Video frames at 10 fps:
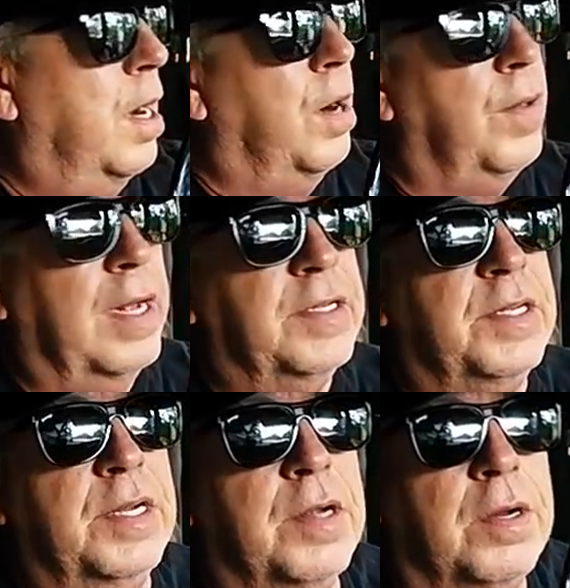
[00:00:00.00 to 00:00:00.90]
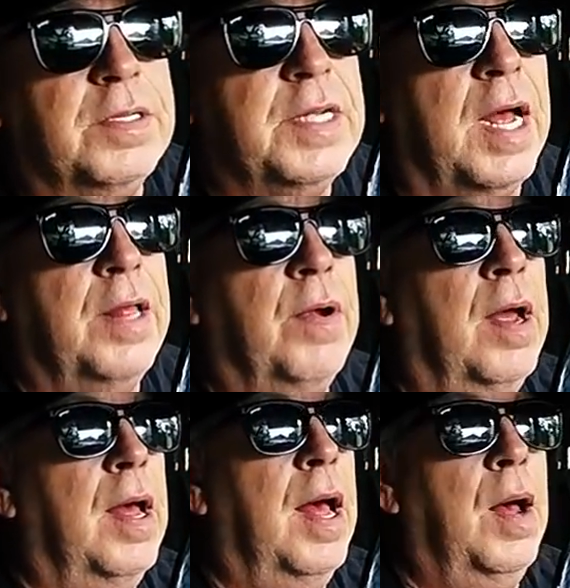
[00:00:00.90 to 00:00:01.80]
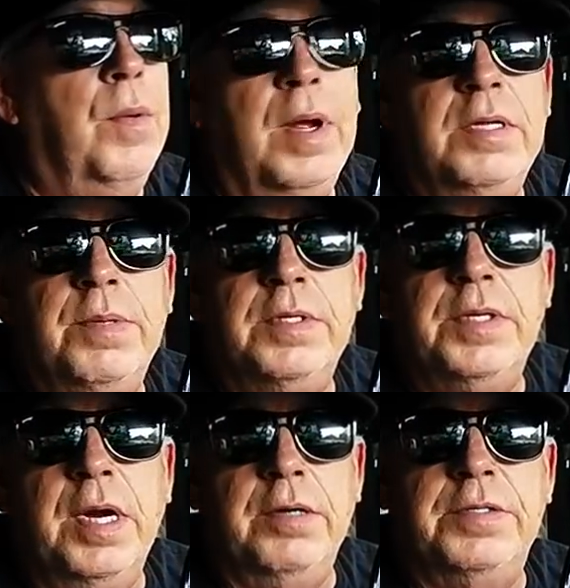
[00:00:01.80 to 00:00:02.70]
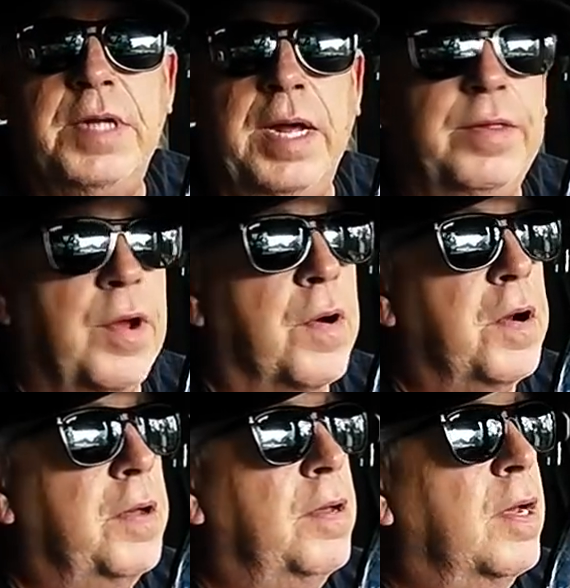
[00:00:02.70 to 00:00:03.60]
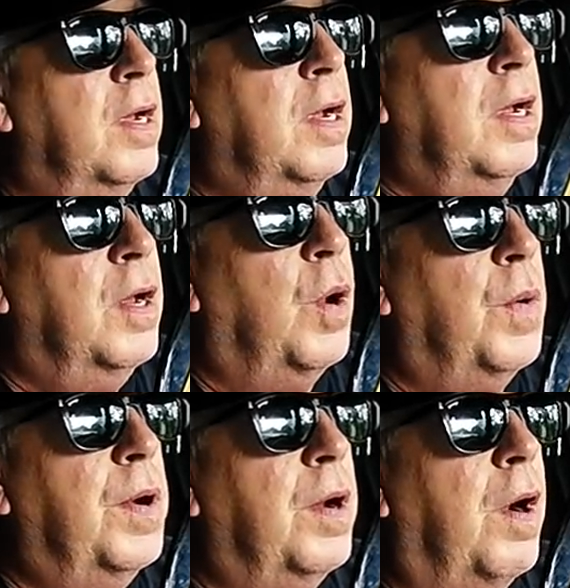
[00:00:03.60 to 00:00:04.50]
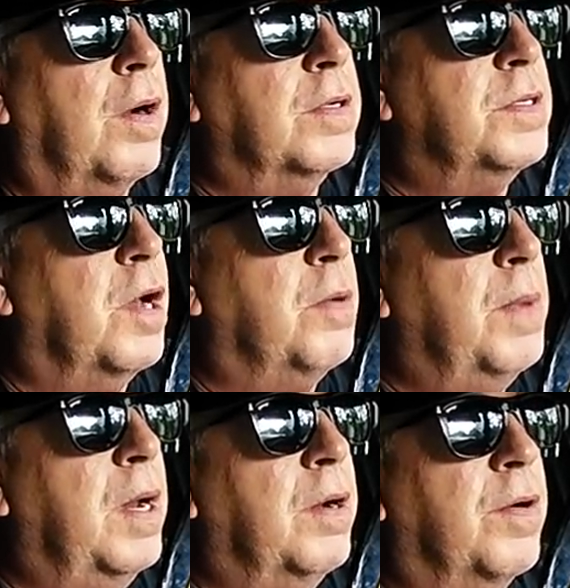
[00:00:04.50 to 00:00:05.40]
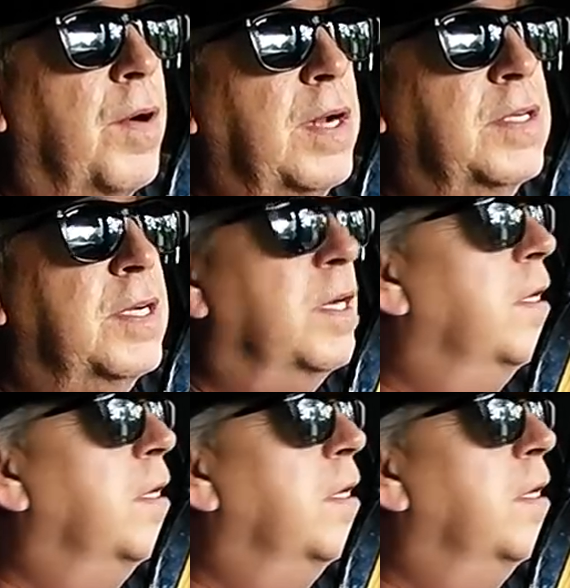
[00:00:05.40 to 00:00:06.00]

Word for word: I don't like sitting on the side of the highway, especially Interstate 30 over here in Arkansas, man. They're crazy.